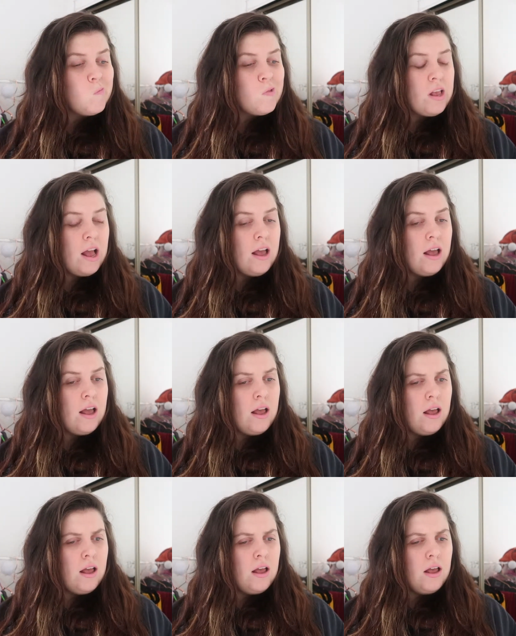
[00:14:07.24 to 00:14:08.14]

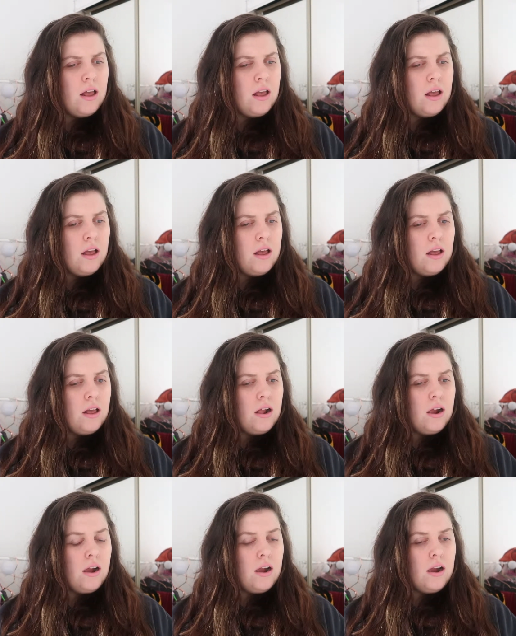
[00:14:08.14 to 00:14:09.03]

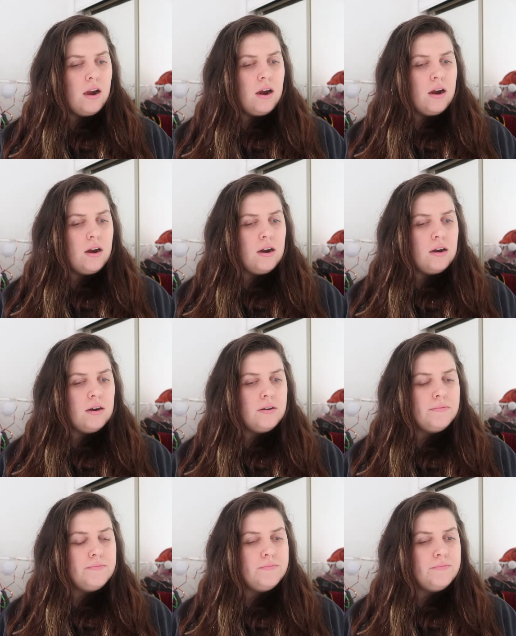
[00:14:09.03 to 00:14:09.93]

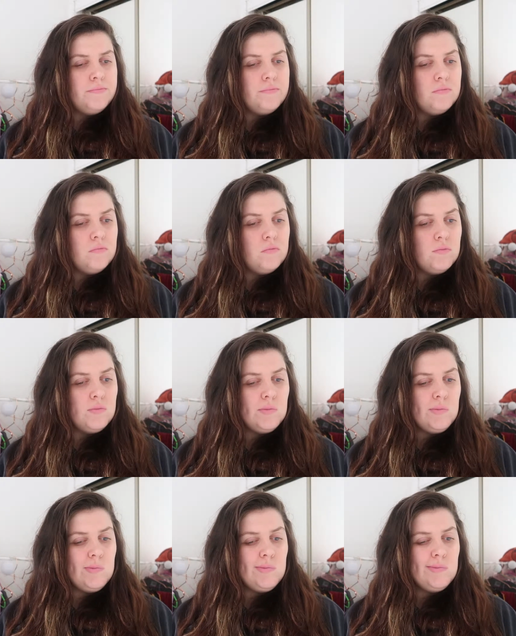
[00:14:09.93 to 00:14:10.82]

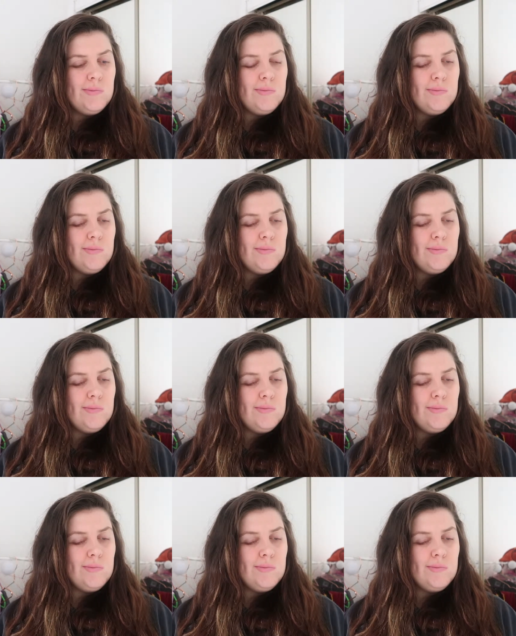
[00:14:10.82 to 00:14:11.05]
No one is speaking in this clip.